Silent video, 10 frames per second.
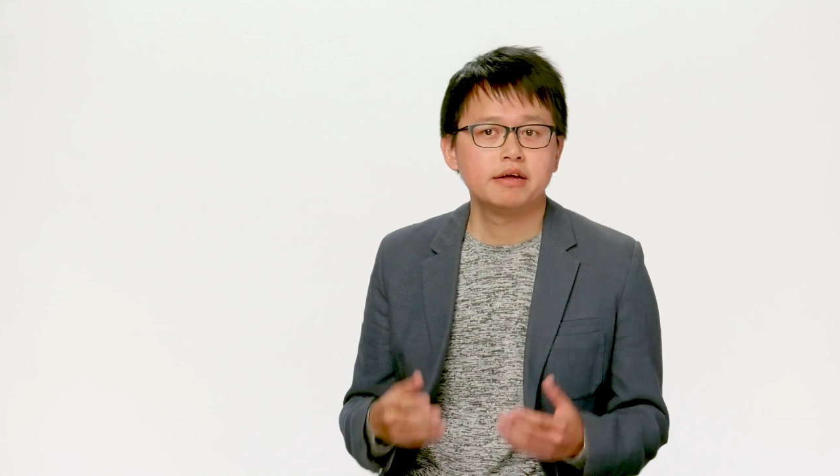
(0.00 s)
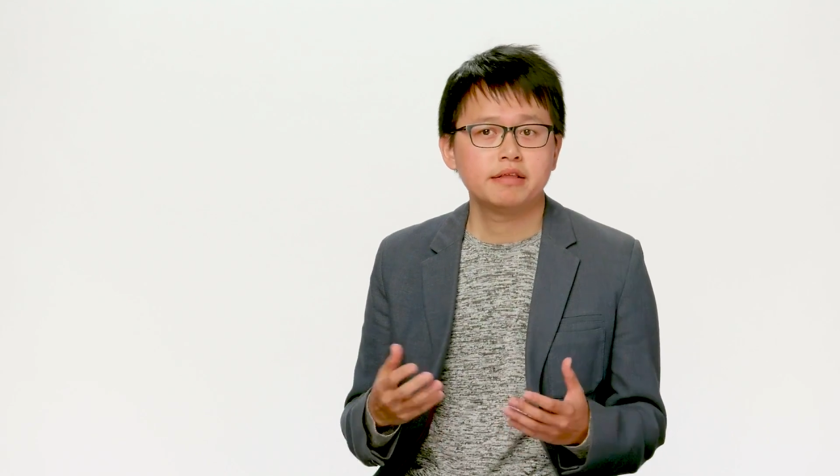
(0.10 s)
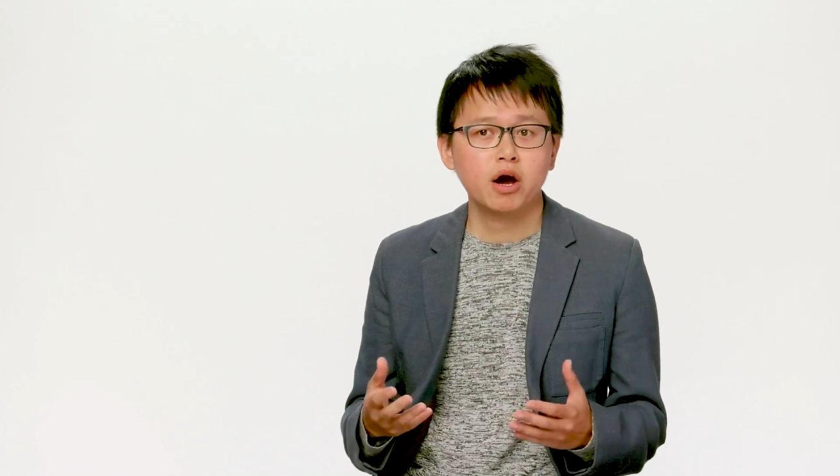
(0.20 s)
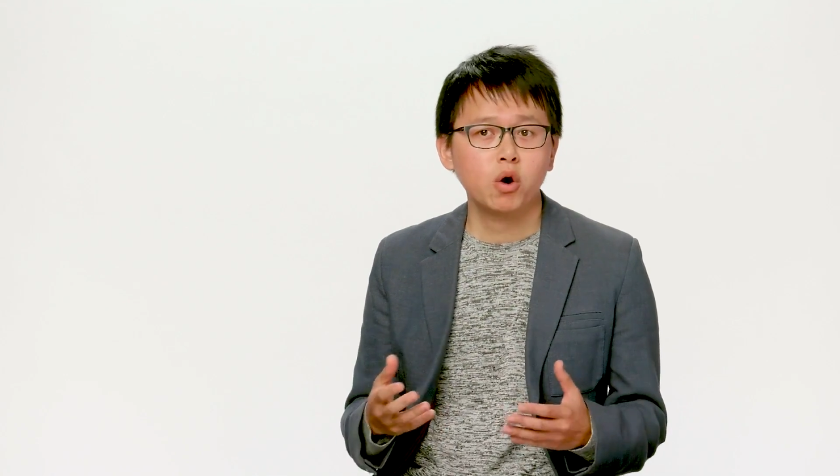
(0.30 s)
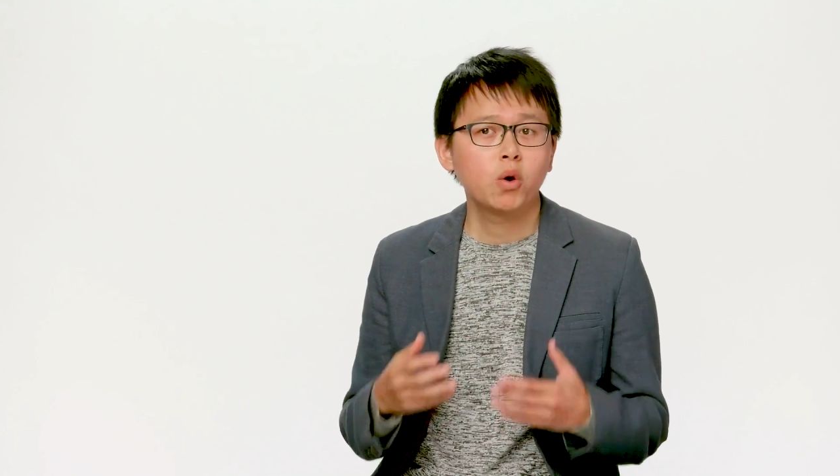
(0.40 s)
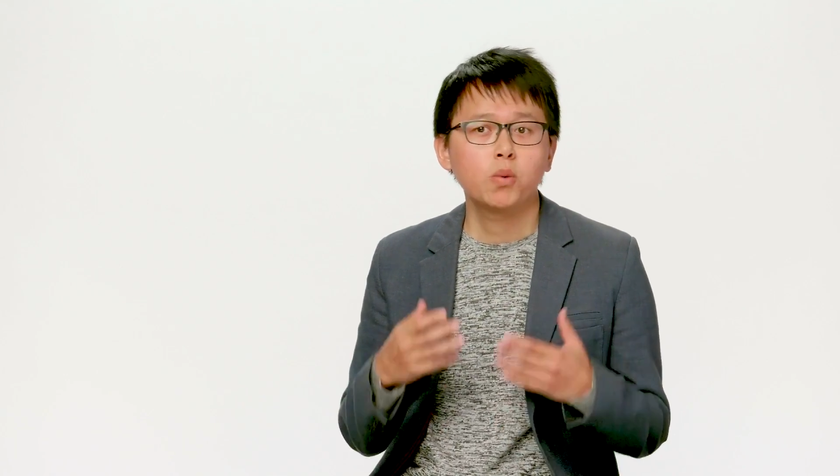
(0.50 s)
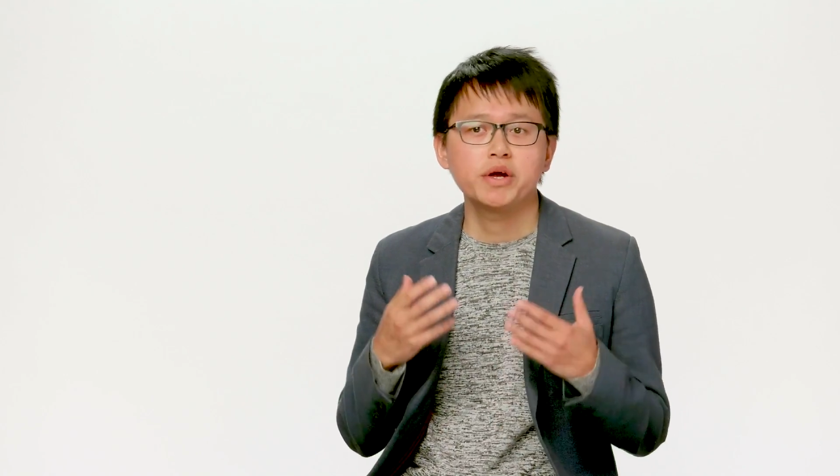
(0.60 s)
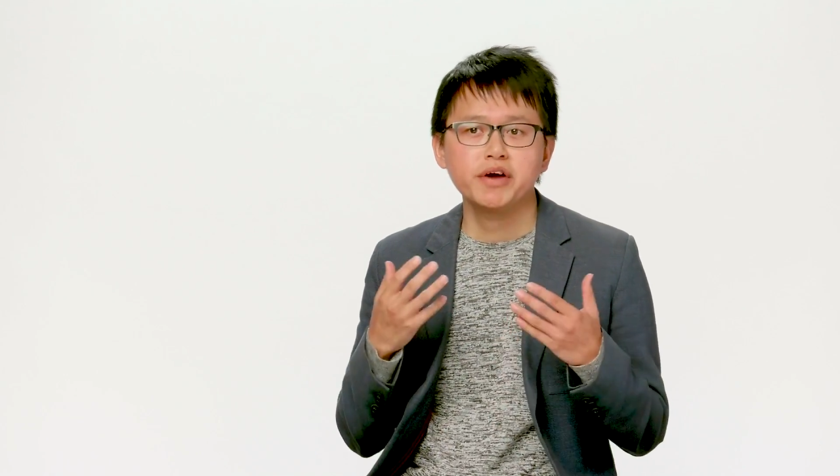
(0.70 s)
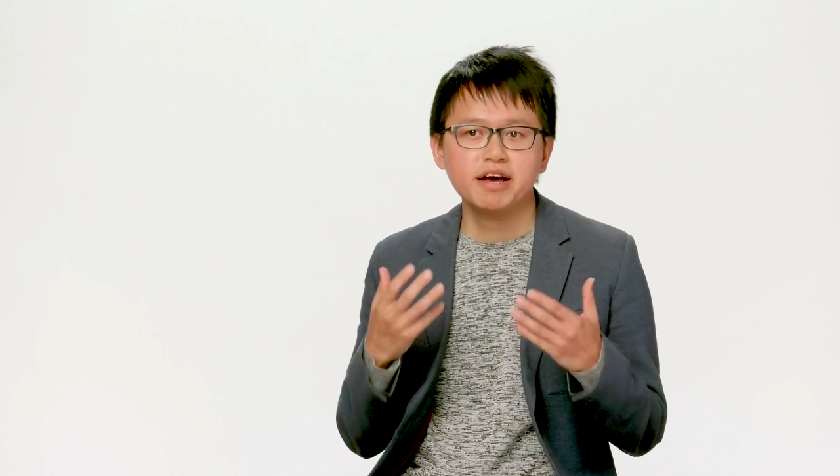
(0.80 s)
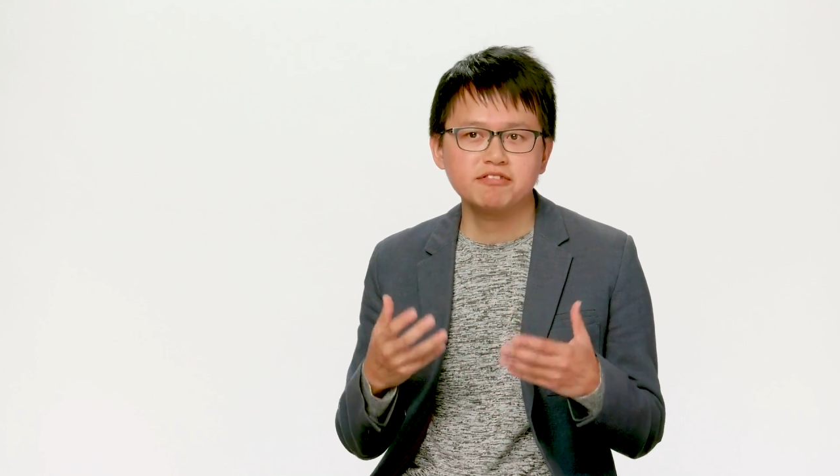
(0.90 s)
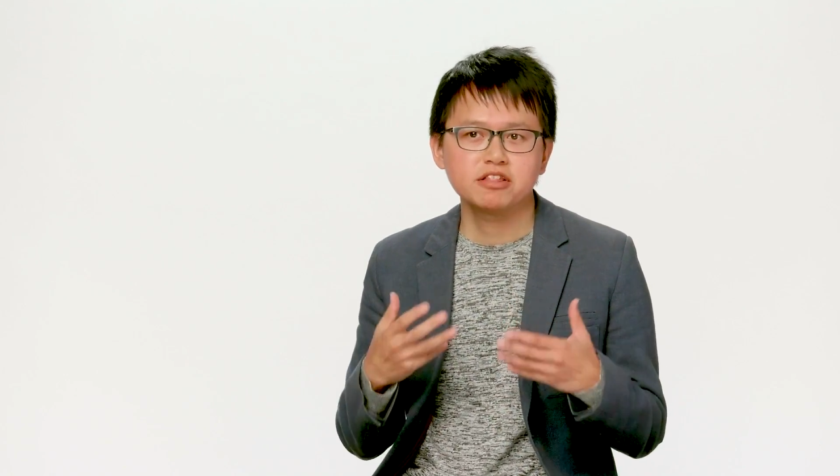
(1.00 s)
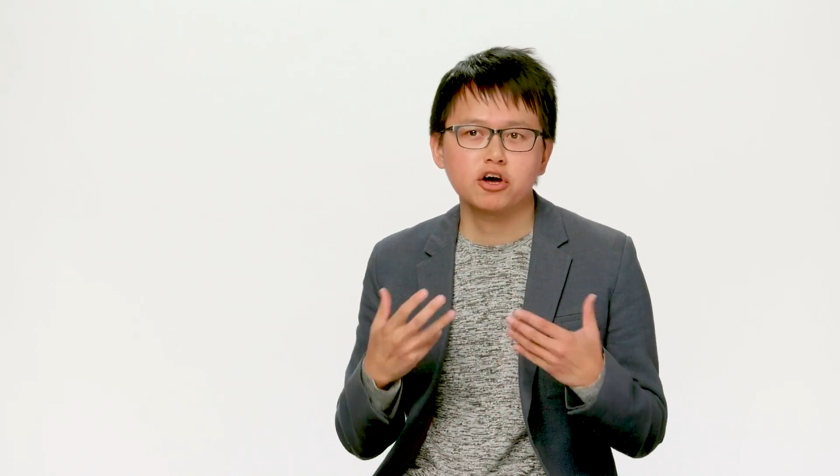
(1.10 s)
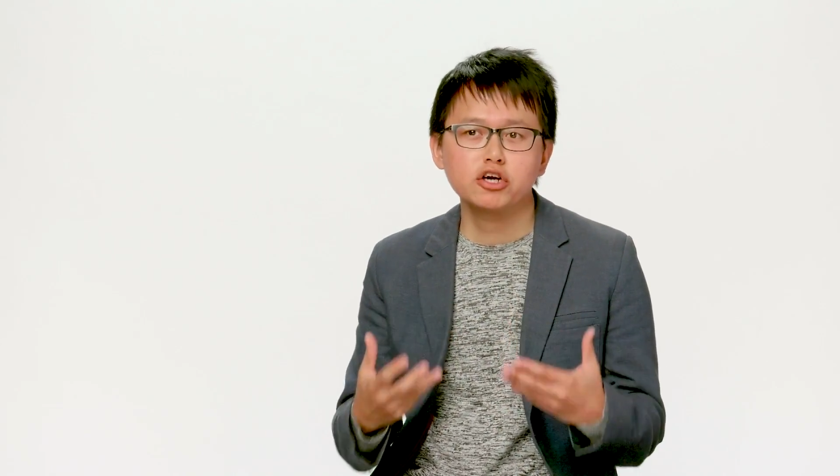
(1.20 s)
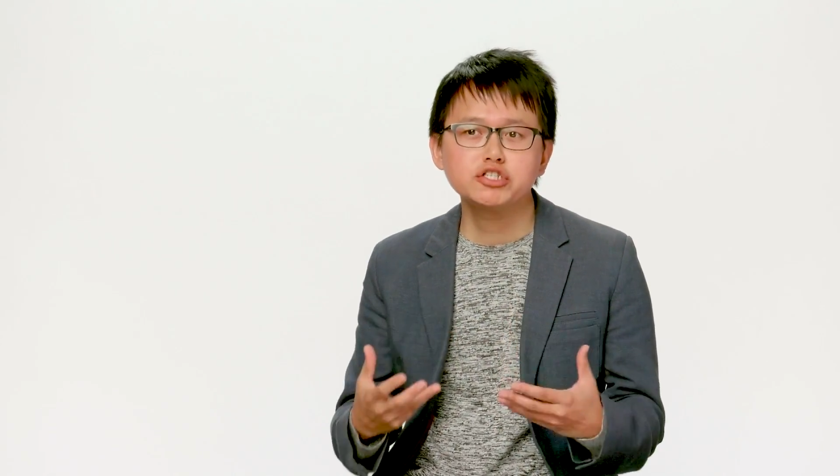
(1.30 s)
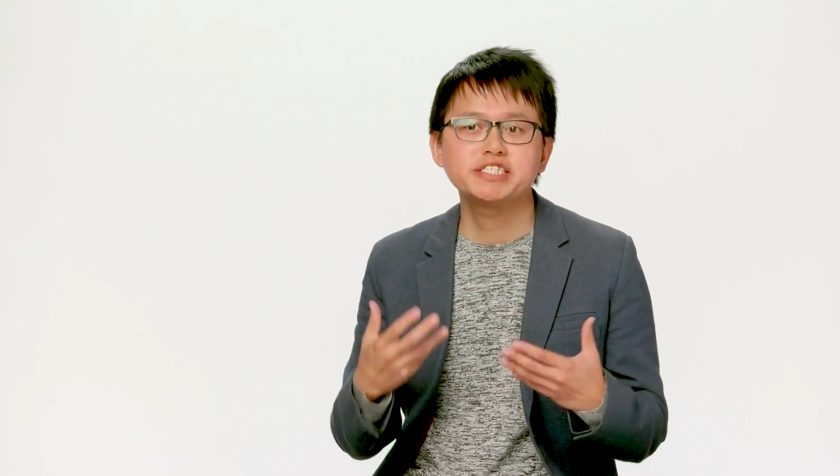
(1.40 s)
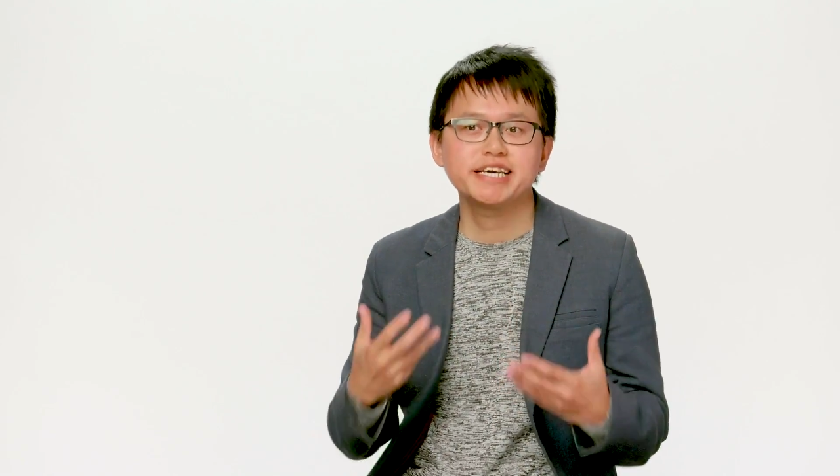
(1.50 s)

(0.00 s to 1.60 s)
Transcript: Now, when you have a large